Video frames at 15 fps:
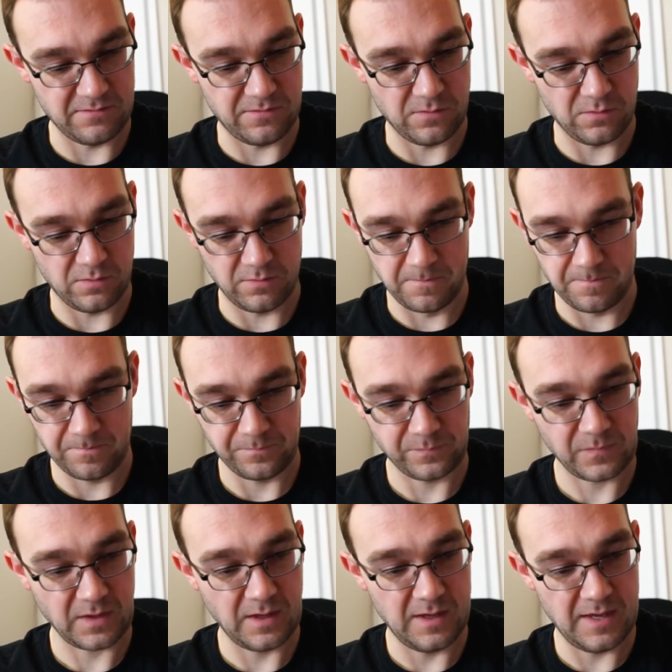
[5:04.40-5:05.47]
for
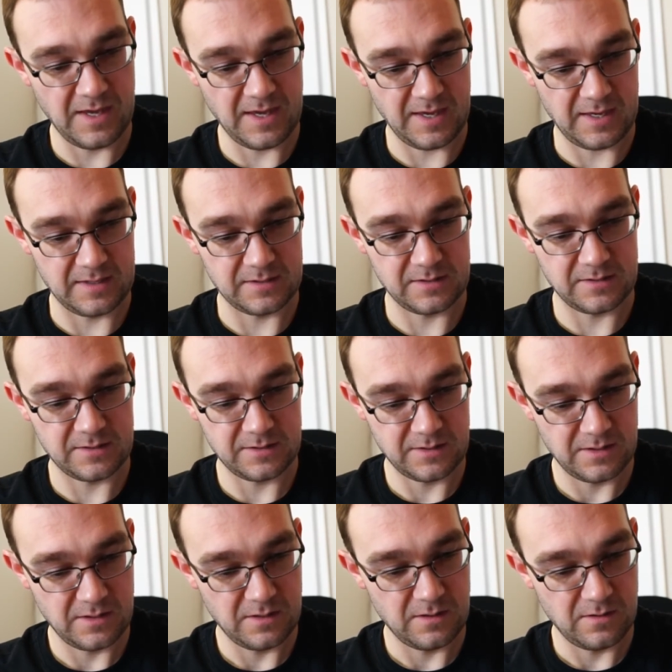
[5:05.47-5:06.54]
is
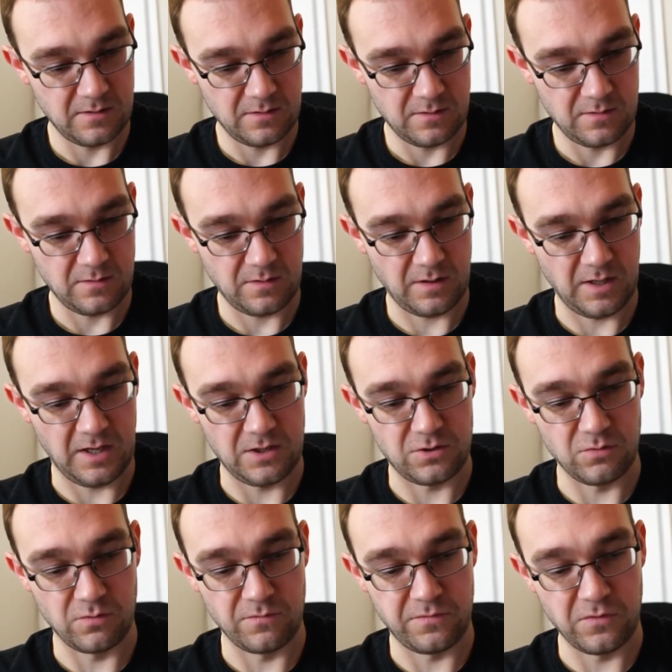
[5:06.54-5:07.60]
the
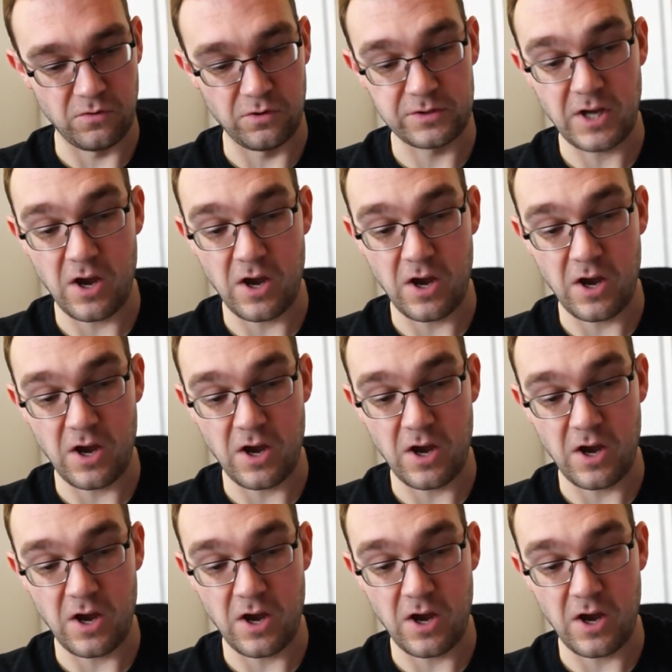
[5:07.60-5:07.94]
Jordan 4s.